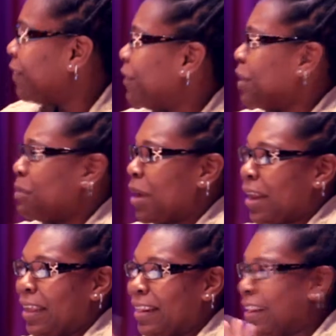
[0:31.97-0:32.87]
If
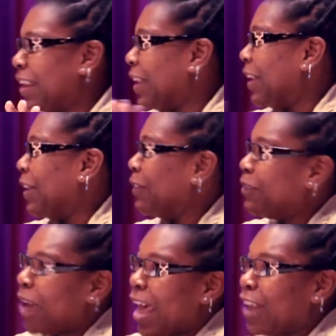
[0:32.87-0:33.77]
anybody's in here who
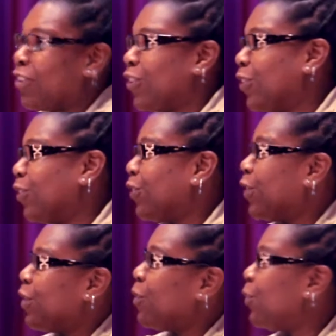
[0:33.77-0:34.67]
has
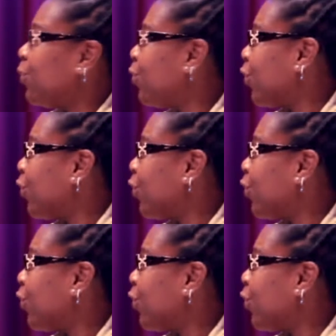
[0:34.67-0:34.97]
children, knows